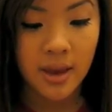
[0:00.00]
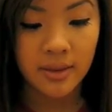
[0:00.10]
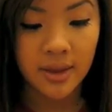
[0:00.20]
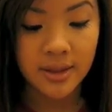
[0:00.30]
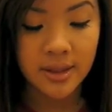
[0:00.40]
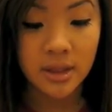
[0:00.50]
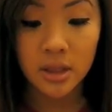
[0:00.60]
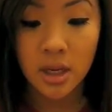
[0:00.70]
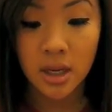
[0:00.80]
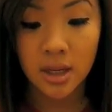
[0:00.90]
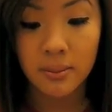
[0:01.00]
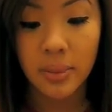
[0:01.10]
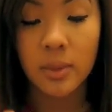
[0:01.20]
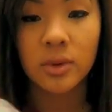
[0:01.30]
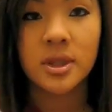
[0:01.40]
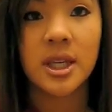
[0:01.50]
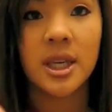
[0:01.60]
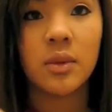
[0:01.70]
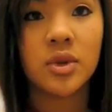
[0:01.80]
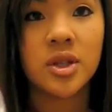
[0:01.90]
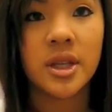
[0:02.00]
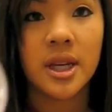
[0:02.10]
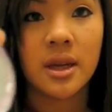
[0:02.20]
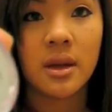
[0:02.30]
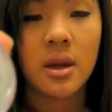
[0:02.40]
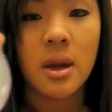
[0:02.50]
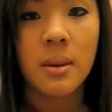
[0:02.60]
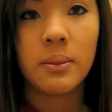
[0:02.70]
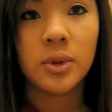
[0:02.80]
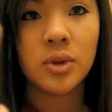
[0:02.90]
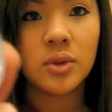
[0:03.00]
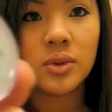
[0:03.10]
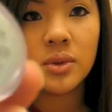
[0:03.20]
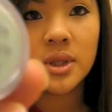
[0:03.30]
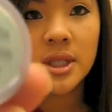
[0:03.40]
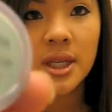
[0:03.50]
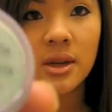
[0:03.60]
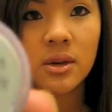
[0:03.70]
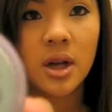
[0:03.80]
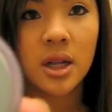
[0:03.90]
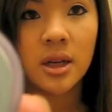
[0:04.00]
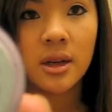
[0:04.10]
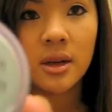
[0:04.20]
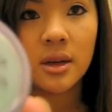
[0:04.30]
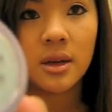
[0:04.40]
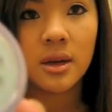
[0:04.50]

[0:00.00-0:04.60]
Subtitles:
and this is in Bubble Tea, which is like a blue teal color.